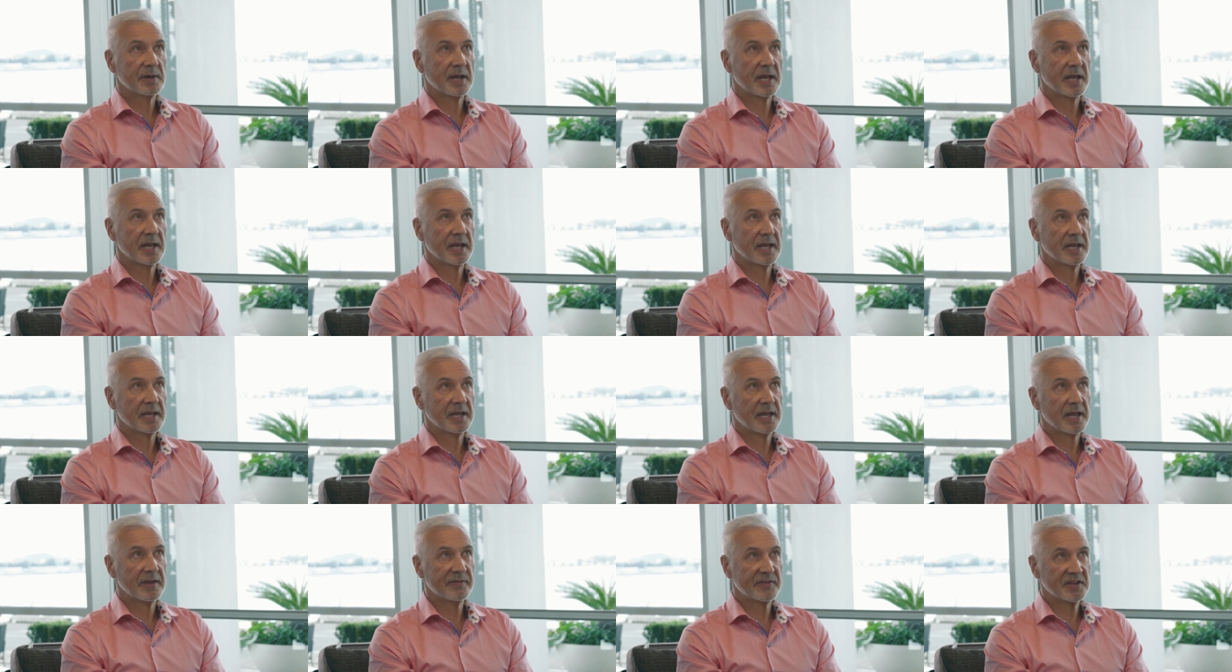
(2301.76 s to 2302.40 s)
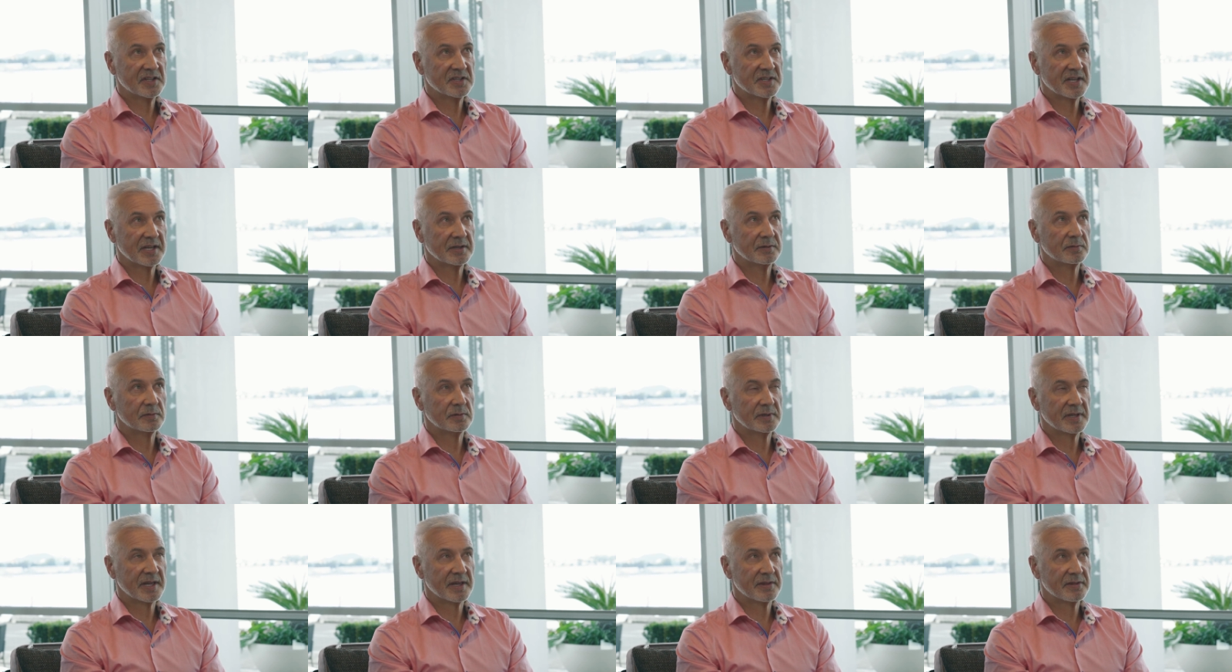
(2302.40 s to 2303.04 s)
Eh, having done
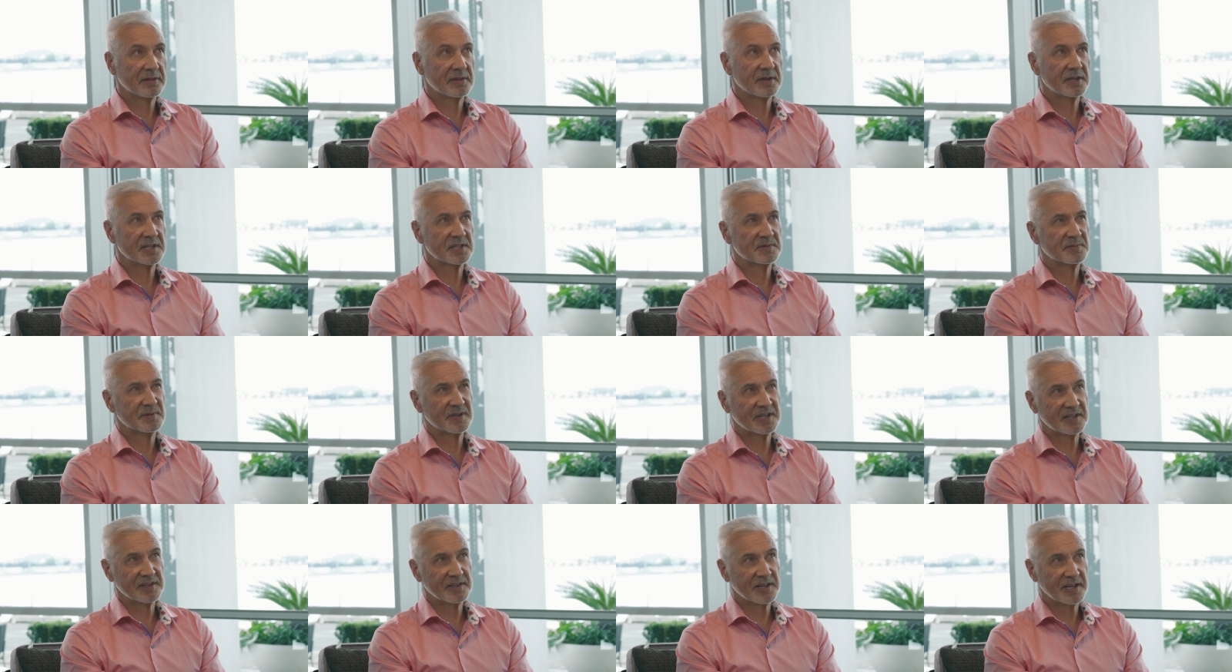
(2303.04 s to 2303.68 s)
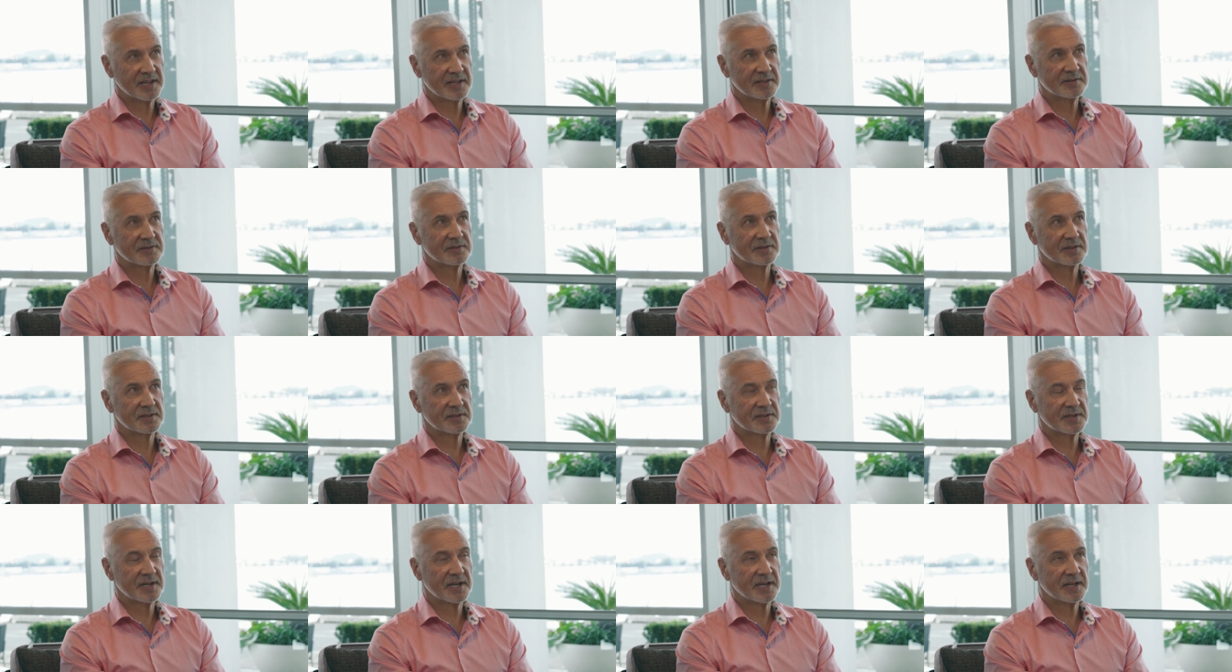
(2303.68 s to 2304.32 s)
all the other things, but at the end of
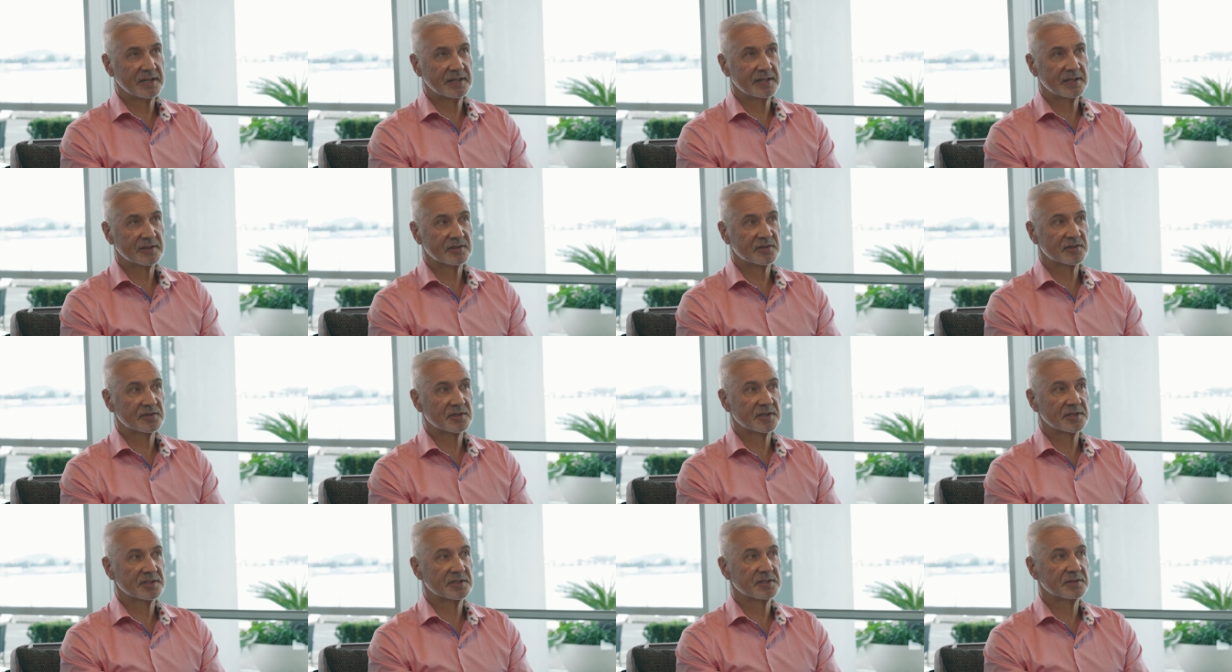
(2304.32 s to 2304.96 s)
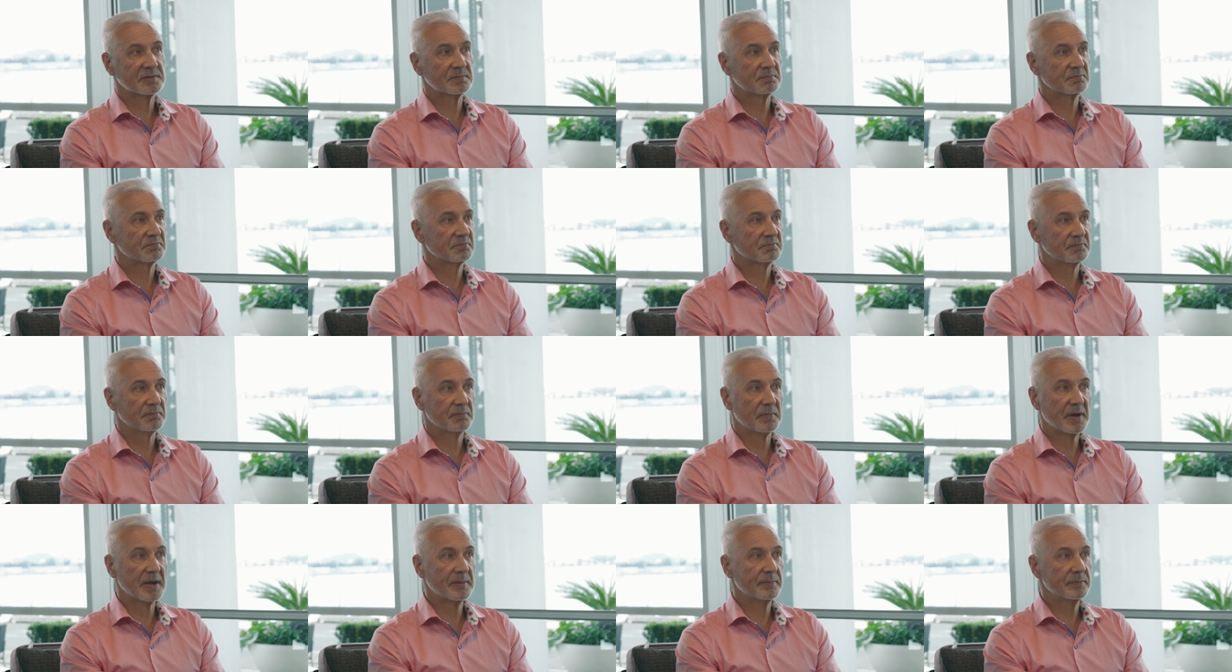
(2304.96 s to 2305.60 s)
the day, it's just
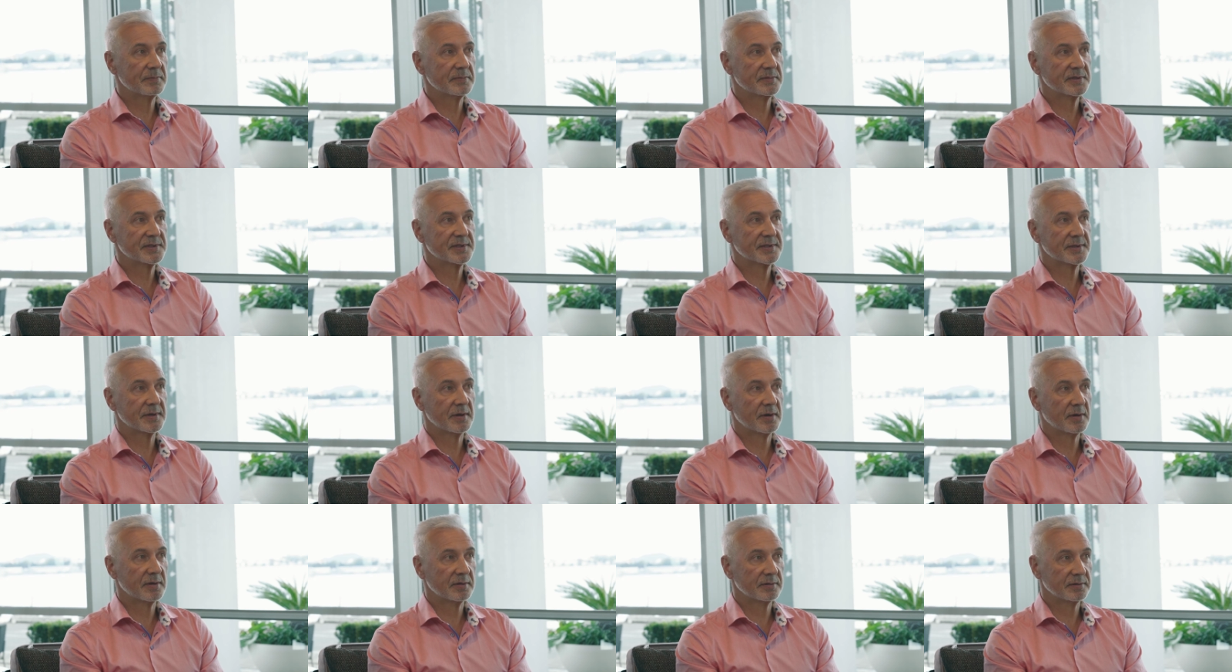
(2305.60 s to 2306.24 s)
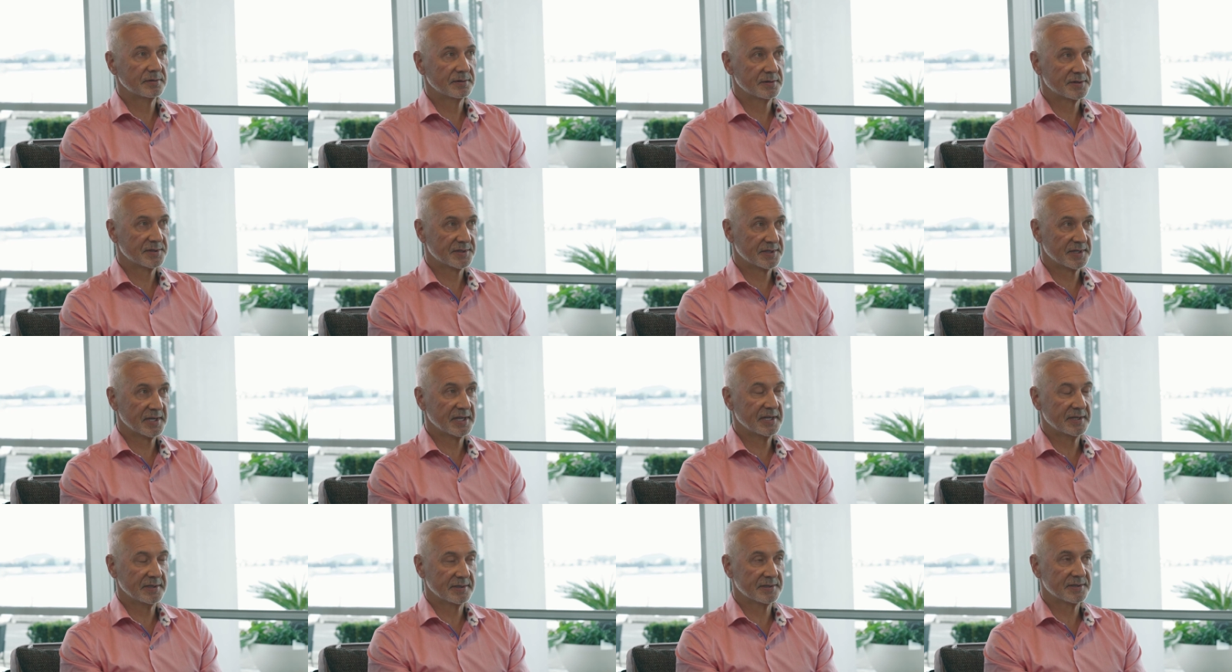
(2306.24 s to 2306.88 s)
bums on
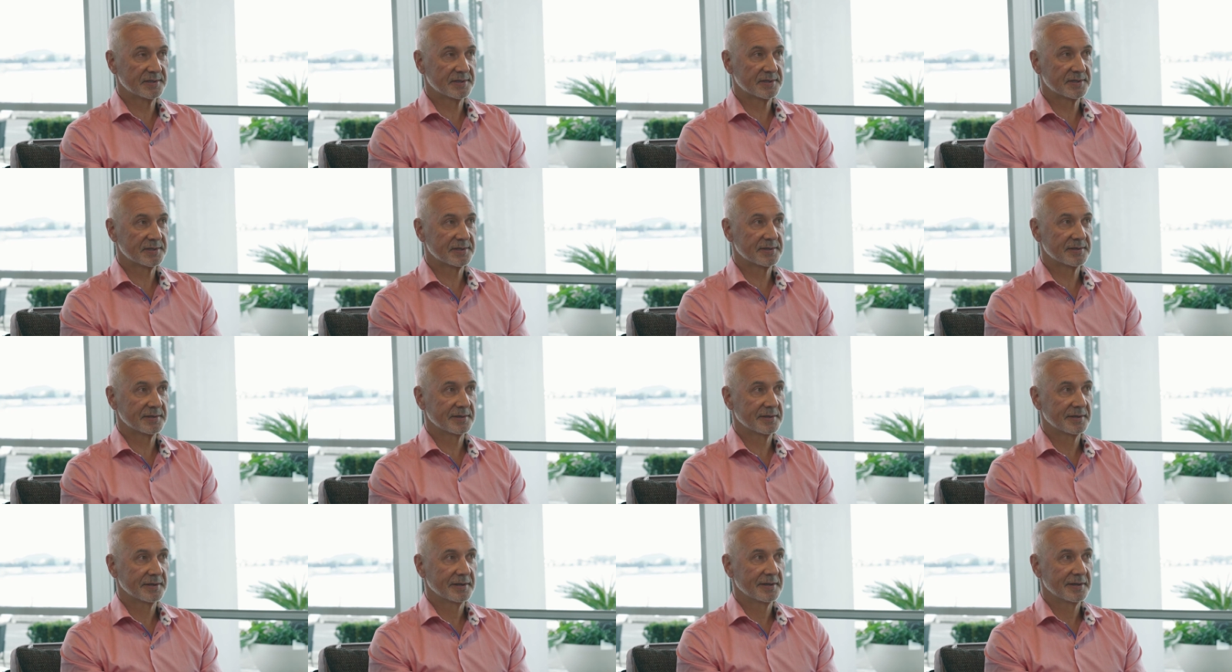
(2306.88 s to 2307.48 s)
seats.